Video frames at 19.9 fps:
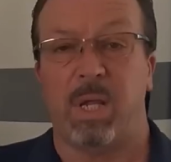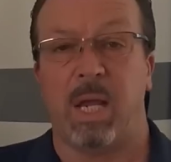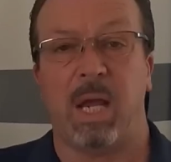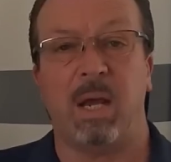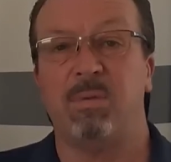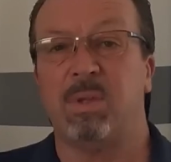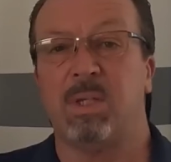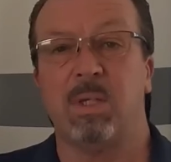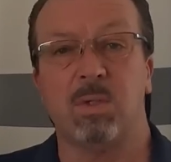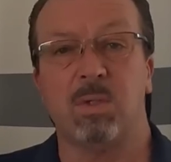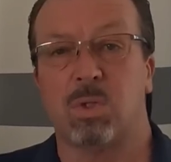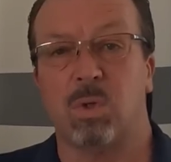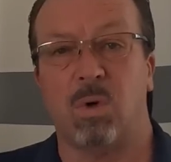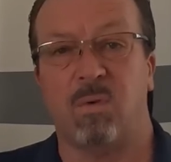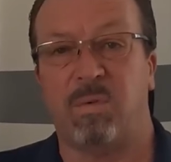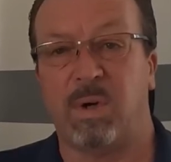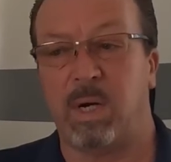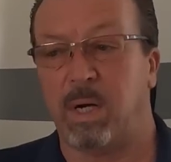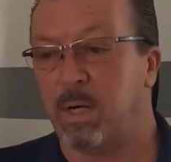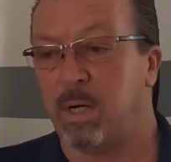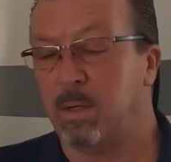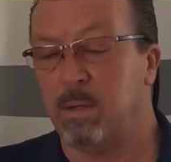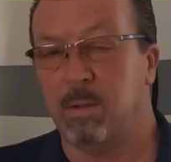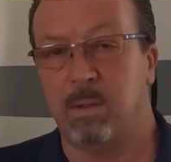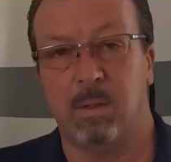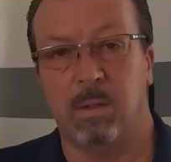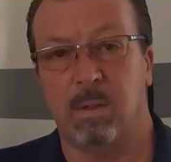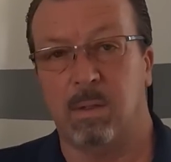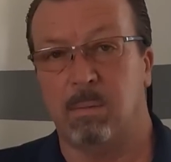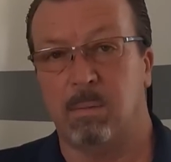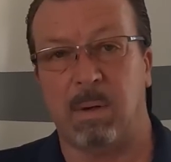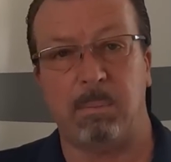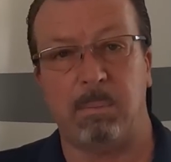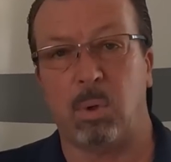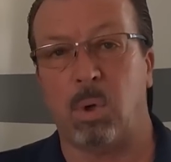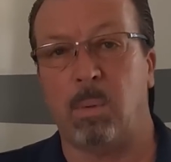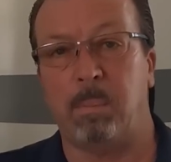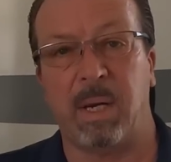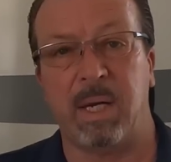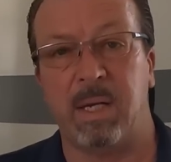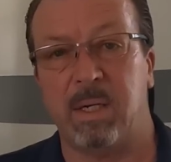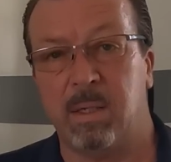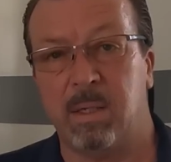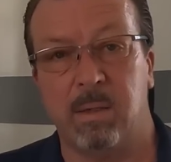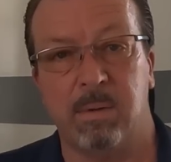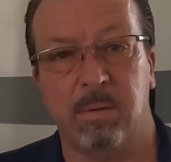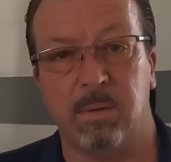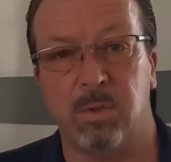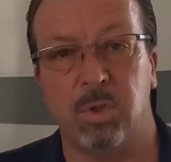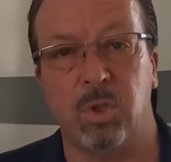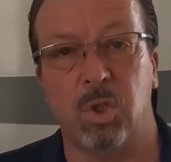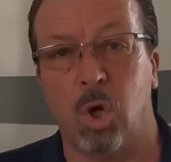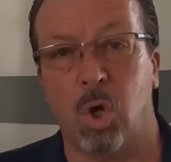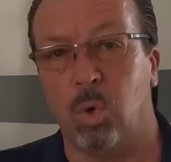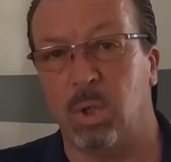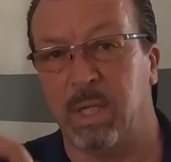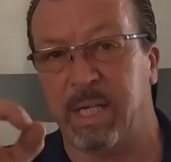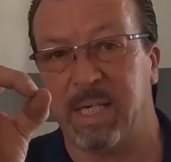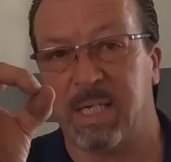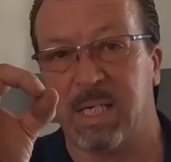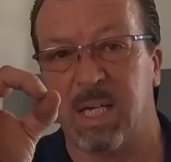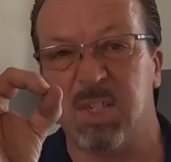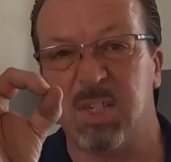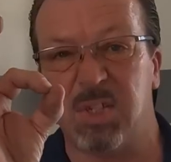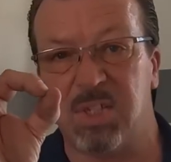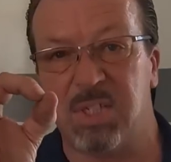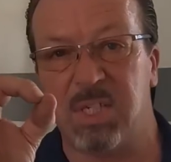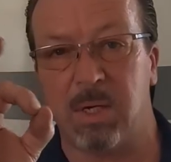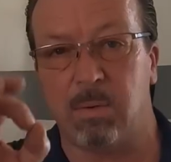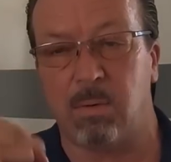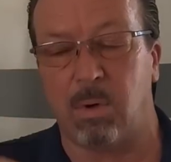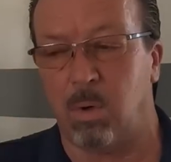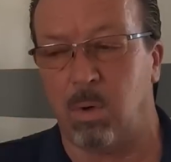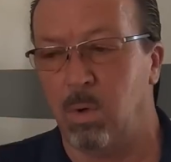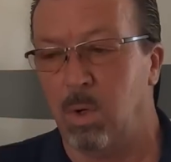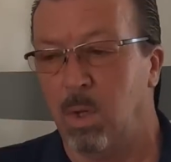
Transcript: everything so far, my propane, no leak, zero.